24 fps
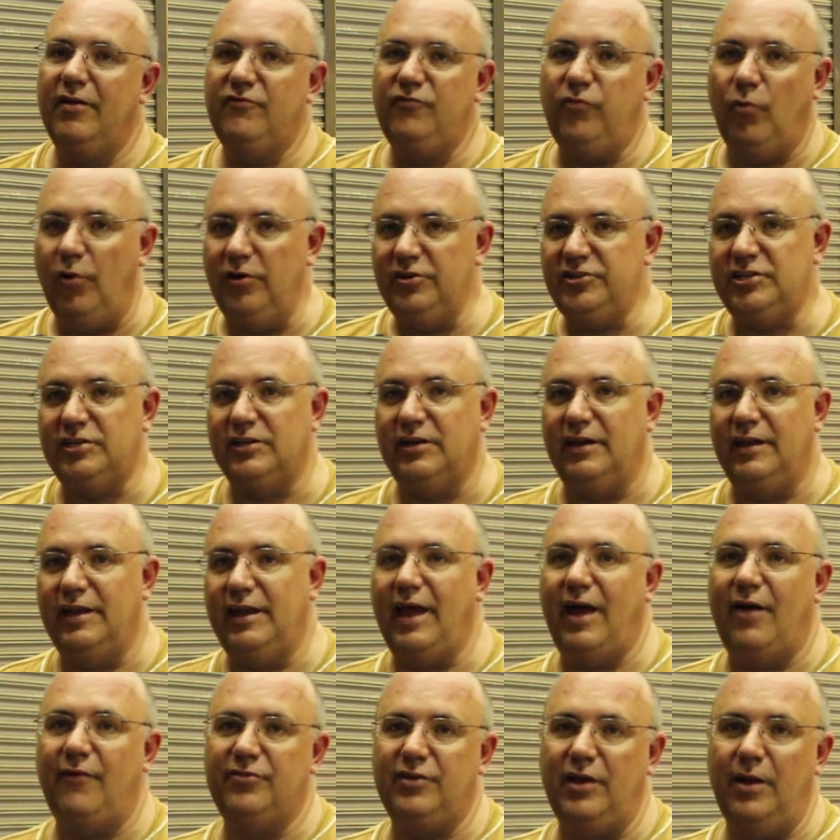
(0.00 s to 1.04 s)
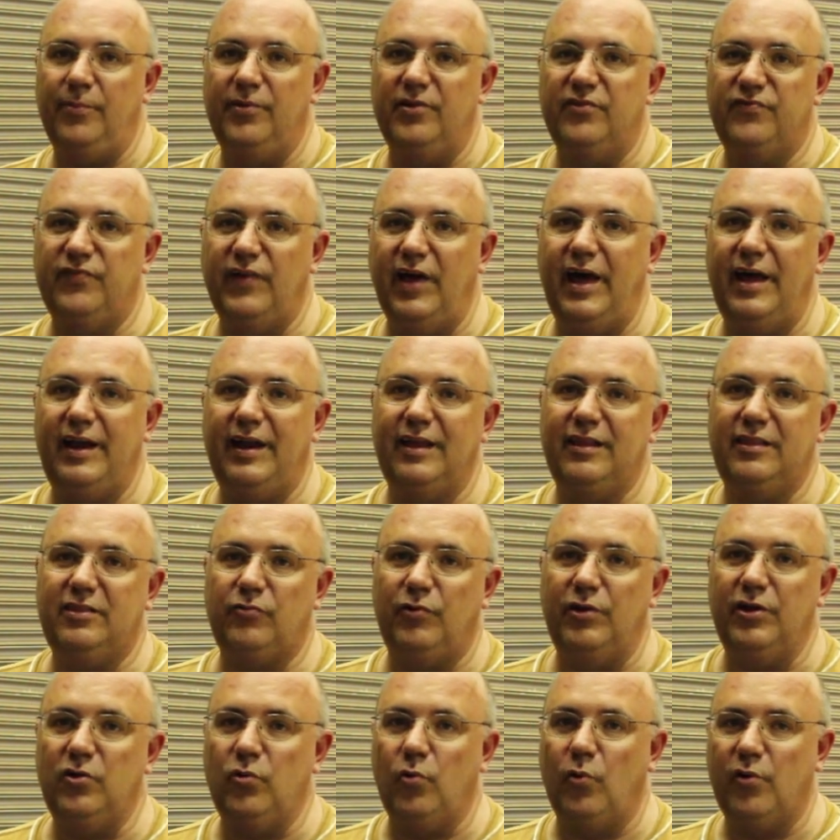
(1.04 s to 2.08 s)
Fortunately, I was able to find a
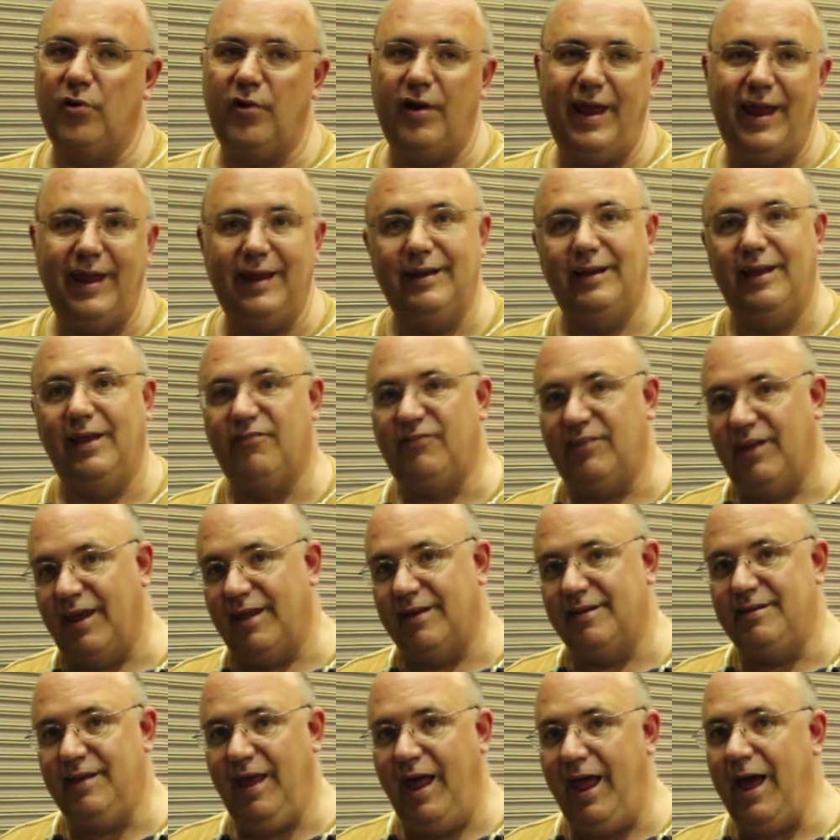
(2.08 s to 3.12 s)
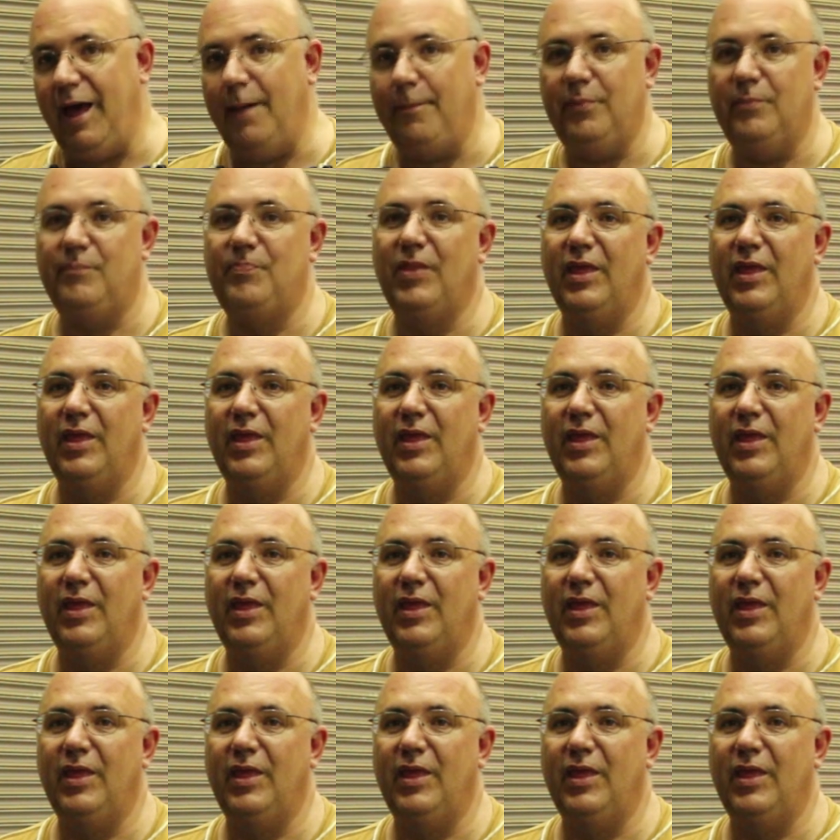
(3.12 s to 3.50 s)
three-quarter eight left-hand tap,